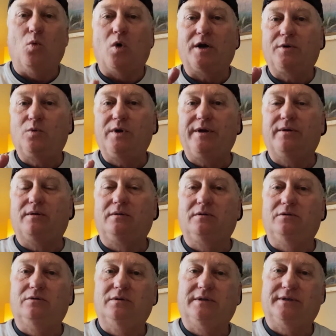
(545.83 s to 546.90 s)
What we all
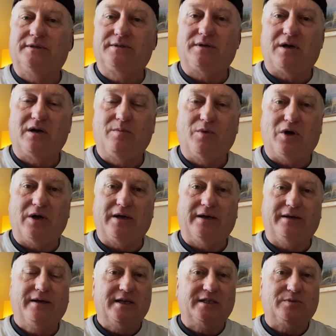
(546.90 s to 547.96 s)
do in the stock
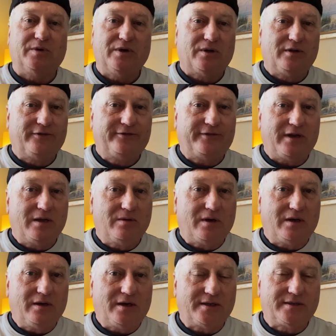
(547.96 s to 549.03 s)
market is we all follow
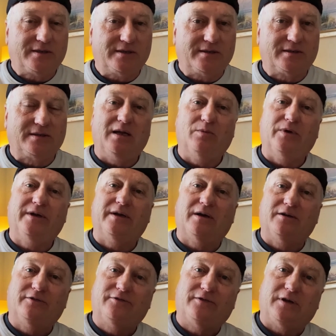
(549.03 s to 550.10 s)
our losses and we
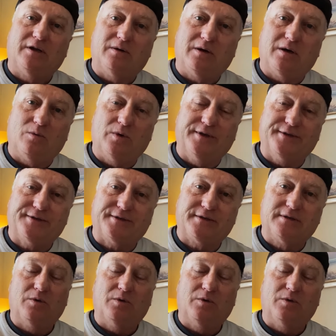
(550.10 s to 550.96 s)
don't follow our wins.